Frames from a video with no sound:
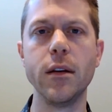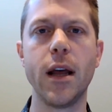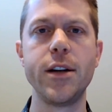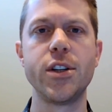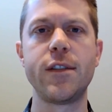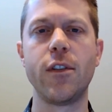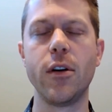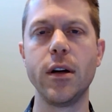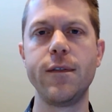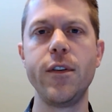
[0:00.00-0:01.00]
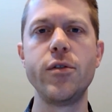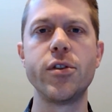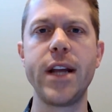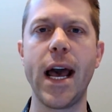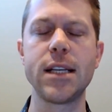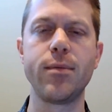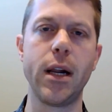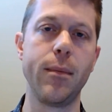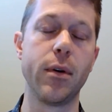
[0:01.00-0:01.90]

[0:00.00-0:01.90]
not just for future tax planning,